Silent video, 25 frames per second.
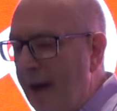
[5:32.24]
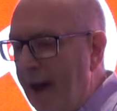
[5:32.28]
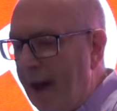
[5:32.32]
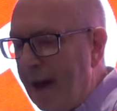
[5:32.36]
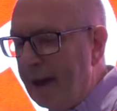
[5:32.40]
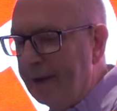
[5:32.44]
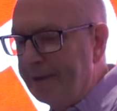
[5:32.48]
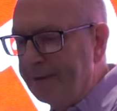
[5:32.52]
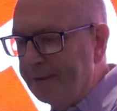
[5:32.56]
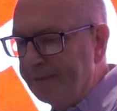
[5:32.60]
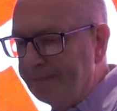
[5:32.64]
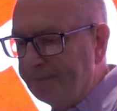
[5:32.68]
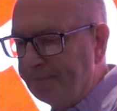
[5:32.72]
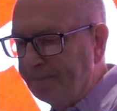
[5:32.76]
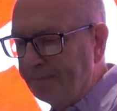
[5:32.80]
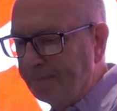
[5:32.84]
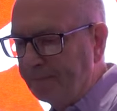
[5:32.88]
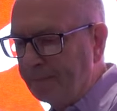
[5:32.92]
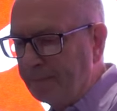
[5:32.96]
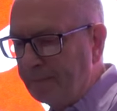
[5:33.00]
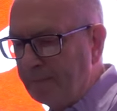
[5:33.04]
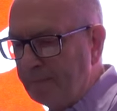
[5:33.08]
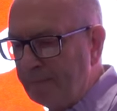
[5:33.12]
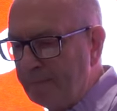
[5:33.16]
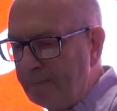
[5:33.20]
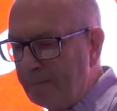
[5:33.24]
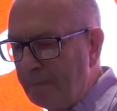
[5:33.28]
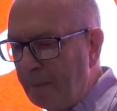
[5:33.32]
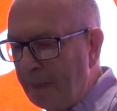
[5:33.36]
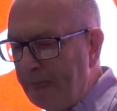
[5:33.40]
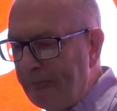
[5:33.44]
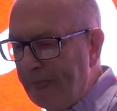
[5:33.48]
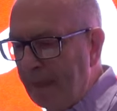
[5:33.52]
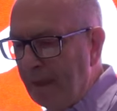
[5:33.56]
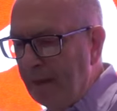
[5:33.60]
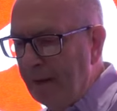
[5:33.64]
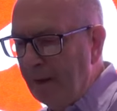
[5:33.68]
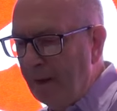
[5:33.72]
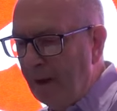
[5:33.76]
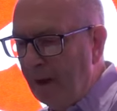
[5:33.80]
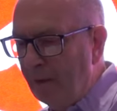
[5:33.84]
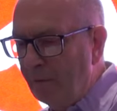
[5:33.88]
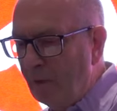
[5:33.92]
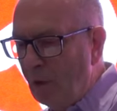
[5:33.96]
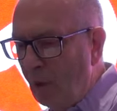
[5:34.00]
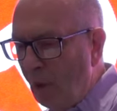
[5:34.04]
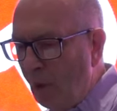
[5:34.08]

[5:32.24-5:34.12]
ahead. Of